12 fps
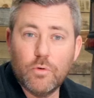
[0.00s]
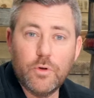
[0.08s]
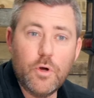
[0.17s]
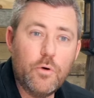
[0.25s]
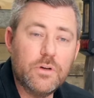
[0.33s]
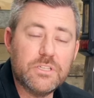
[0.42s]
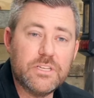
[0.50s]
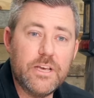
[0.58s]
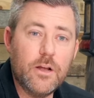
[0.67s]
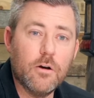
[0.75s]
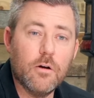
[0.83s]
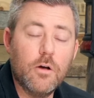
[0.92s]
noticed
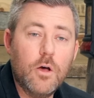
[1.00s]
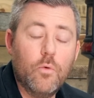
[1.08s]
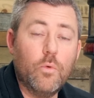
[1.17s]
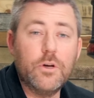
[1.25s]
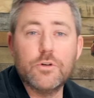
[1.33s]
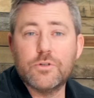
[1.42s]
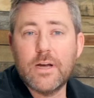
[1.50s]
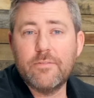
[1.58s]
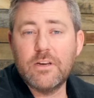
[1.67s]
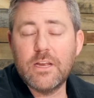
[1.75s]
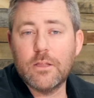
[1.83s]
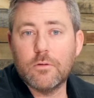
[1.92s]
here when you're
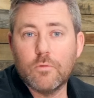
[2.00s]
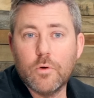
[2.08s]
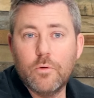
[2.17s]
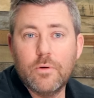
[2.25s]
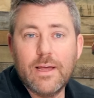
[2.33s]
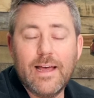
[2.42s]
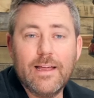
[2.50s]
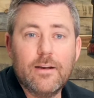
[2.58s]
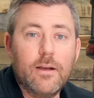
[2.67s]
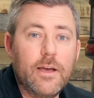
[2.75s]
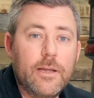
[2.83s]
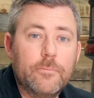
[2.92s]
driving down the road
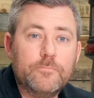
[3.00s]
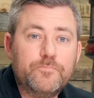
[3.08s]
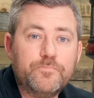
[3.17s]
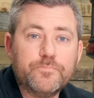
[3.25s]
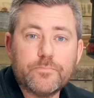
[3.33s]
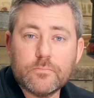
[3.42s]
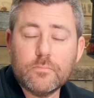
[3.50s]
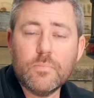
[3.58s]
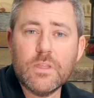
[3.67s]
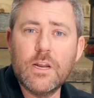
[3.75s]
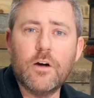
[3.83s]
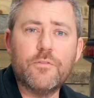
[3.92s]
at night.
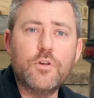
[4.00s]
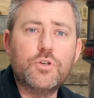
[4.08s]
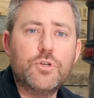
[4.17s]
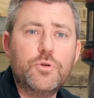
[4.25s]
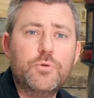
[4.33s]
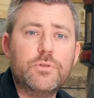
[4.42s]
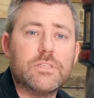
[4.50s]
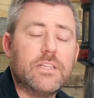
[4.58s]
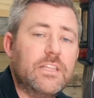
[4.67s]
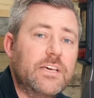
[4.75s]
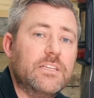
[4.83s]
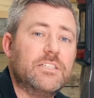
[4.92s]
Now, if you choose
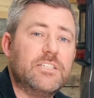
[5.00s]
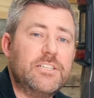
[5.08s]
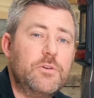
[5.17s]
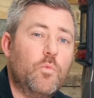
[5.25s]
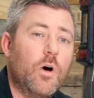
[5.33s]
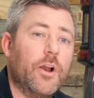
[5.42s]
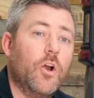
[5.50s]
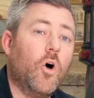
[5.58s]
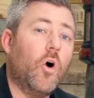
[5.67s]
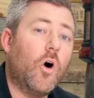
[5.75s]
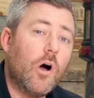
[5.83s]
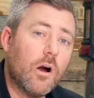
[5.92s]
the
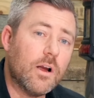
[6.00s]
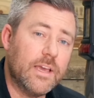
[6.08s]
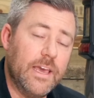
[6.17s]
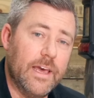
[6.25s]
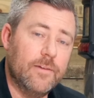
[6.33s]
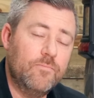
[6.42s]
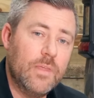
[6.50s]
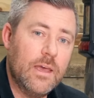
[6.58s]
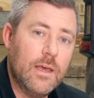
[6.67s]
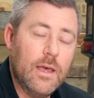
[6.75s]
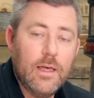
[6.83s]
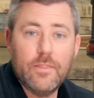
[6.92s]
C1R kit,
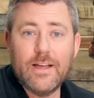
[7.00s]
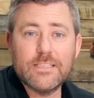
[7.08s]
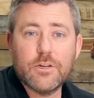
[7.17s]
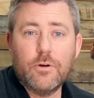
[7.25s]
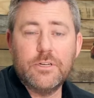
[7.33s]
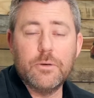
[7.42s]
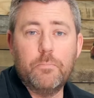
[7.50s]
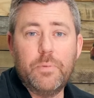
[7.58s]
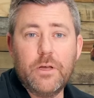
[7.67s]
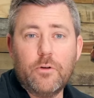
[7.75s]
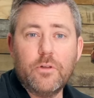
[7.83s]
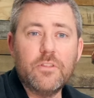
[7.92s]
that's going to
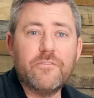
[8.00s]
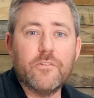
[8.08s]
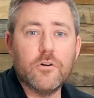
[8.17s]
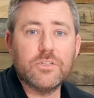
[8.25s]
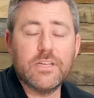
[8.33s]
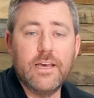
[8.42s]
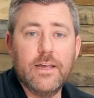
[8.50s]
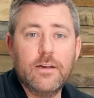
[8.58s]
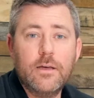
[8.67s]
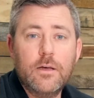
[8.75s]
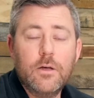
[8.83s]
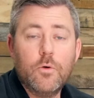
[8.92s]
build on the first
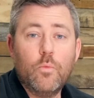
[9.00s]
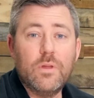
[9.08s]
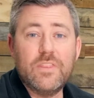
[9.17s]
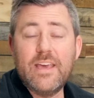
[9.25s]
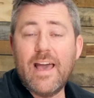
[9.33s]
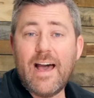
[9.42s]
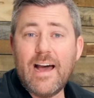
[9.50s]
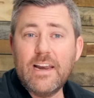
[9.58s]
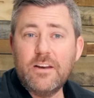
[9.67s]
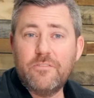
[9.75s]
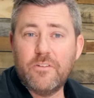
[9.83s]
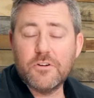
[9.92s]
kit with the
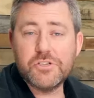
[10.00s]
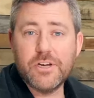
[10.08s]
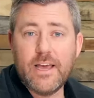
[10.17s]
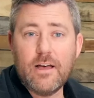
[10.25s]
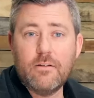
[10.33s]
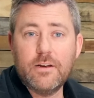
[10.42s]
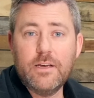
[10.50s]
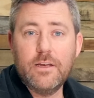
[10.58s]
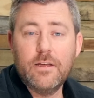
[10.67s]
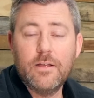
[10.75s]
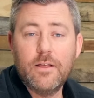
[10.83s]
added functionality